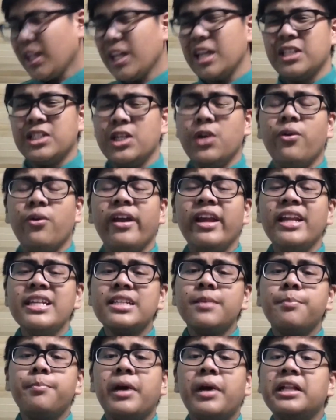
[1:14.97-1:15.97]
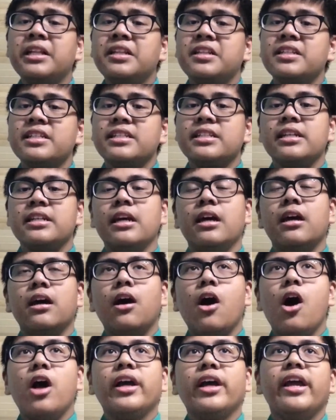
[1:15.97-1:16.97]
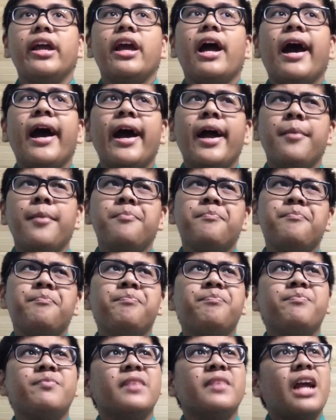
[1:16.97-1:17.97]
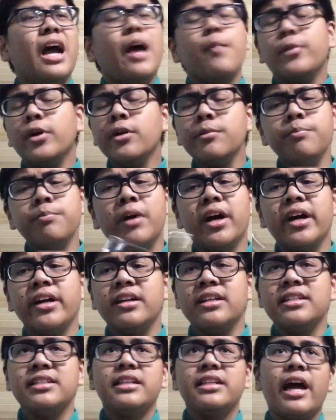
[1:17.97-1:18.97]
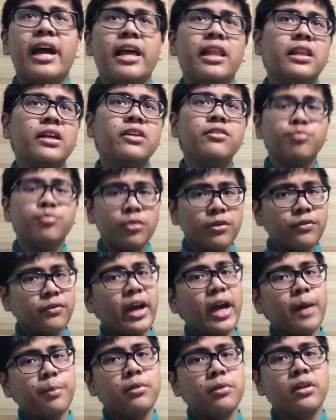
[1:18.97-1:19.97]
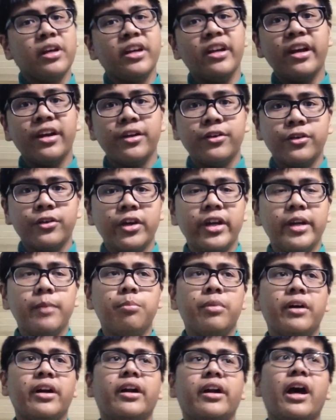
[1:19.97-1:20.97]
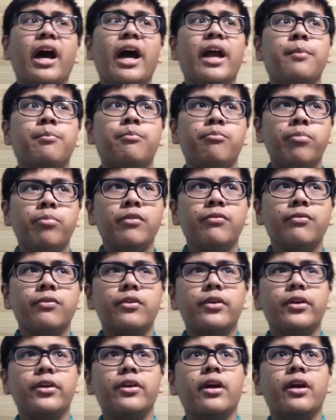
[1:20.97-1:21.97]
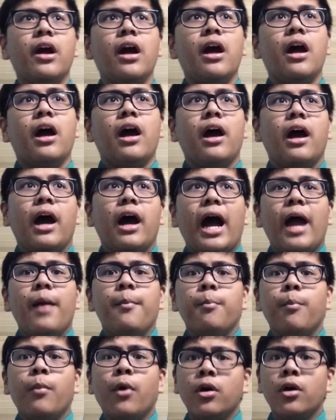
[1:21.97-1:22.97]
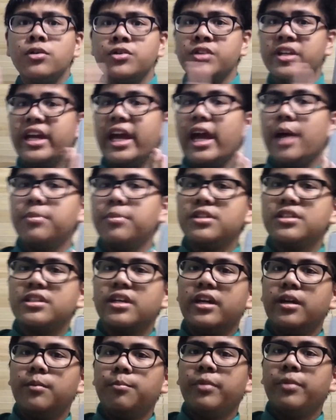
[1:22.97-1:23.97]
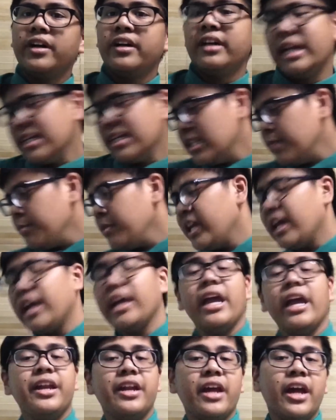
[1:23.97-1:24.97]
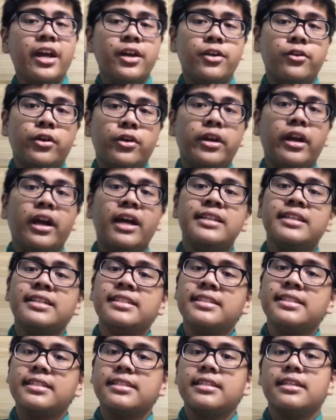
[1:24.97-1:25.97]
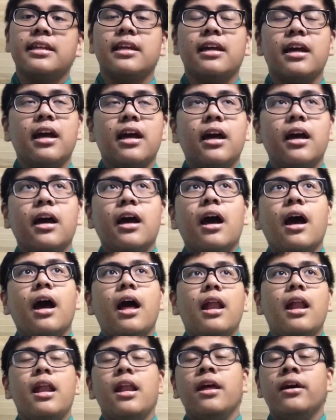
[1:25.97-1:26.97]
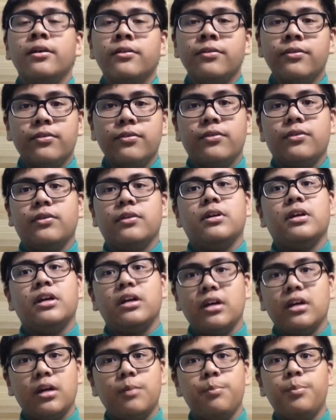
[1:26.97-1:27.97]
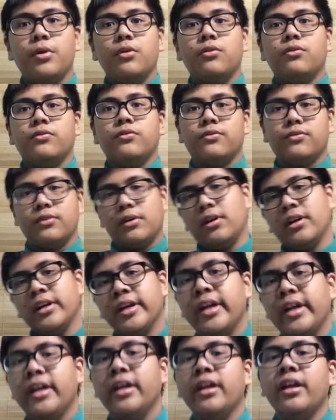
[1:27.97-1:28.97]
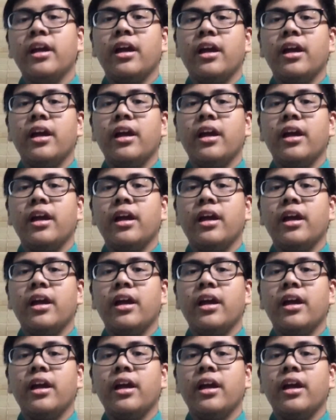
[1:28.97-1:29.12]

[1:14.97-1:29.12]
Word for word: so it is a balance okay I'm I'm not biased I love both Apple and Android but I prefer I'm more to the Apple side but doesn't mean I hate Android I just love both okay